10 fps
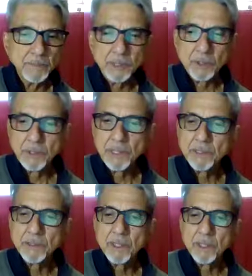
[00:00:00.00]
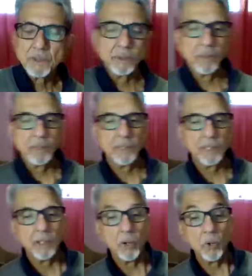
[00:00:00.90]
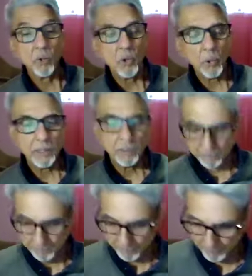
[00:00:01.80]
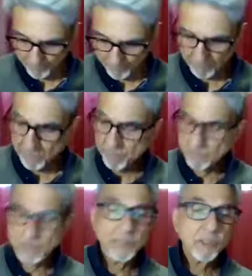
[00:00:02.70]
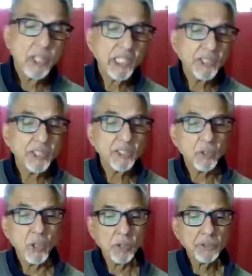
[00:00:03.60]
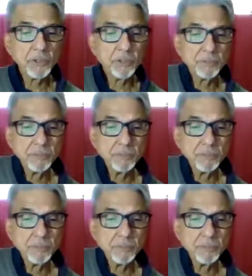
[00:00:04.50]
So he is not only the all-knowing, the intelligent cause,